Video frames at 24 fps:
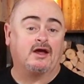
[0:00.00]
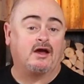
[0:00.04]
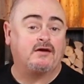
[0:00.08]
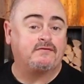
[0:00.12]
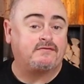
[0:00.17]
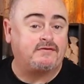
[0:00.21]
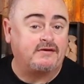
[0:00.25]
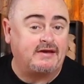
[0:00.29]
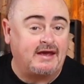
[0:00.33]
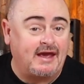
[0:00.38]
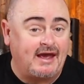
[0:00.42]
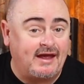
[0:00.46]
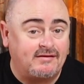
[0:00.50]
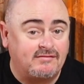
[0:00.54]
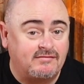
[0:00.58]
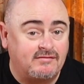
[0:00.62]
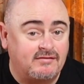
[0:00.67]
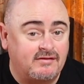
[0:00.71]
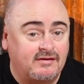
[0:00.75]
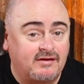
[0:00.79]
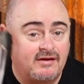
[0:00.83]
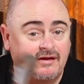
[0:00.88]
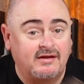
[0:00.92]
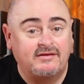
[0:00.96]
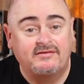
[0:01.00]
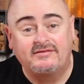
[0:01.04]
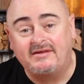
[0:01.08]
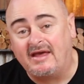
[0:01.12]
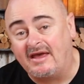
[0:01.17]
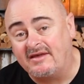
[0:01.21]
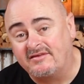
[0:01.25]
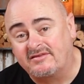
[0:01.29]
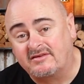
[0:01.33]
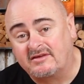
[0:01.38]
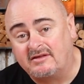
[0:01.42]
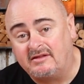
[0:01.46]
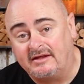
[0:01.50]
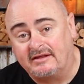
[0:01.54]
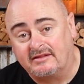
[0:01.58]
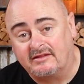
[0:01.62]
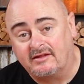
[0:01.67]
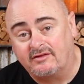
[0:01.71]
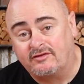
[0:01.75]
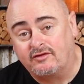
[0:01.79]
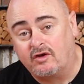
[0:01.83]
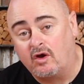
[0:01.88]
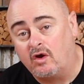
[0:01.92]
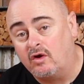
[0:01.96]
don't forget, test click
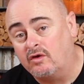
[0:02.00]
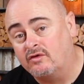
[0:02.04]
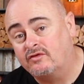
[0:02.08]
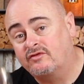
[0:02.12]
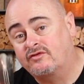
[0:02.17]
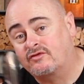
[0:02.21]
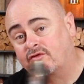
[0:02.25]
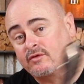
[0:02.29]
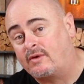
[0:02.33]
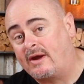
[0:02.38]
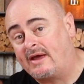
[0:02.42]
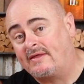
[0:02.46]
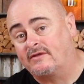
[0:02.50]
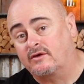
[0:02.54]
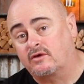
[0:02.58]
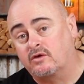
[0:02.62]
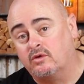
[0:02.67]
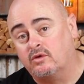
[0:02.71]
the tongs throughout the